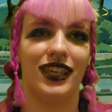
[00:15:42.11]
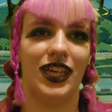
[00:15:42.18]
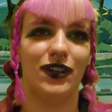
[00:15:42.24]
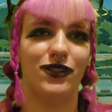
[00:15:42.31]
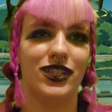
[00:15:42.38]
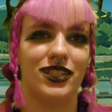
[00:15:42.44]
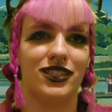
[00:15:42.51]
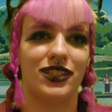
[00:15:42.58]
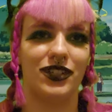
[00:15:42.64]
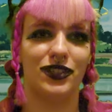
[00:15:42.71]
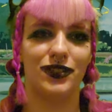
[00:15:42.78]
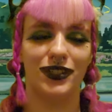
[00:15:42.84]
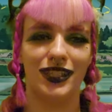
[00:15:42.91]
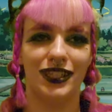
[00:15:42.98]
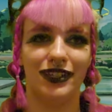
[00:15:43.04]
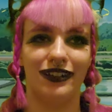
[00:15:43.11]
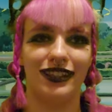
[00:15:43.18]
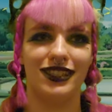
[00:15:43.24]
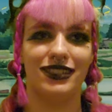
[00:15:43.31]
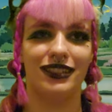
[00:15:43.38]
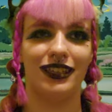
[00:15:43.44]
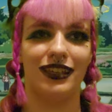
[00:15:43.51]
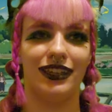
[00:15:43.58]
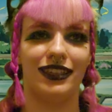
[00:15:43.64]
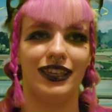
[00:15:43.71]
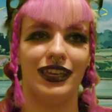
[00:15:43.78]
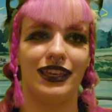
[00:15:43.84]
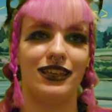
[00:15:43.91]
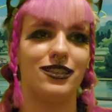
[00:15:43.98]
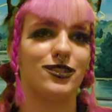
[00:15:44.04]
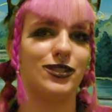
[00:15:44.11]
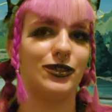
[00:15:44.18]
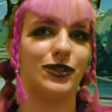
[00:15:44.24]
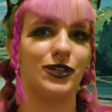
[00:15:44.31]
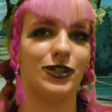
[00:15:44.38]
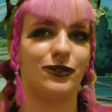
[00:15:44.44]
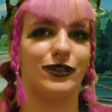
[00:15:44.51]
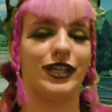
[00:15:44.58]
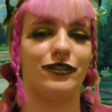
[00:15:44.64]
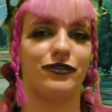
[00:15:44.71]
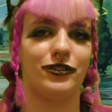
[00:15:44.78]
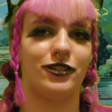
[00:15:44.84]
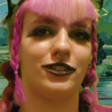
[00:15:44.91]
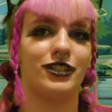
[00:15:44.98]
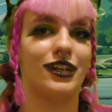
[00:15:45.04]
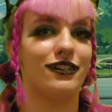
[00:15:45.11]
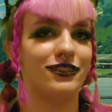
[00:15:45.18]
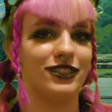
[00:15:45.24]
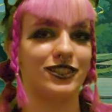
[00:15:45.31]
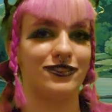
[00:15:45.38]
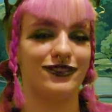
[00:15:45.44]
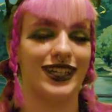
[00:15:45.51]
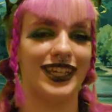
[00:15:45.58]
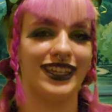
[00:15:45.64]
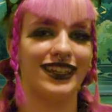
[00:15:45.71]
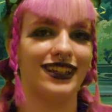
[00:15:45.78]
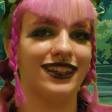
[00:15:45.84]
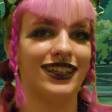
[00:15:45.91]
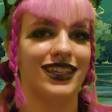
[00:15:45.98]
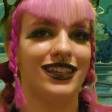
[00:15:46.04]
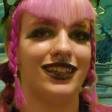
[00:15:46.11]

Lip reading: It was so cute seeing Kiki's suitor wait for her out in the rain.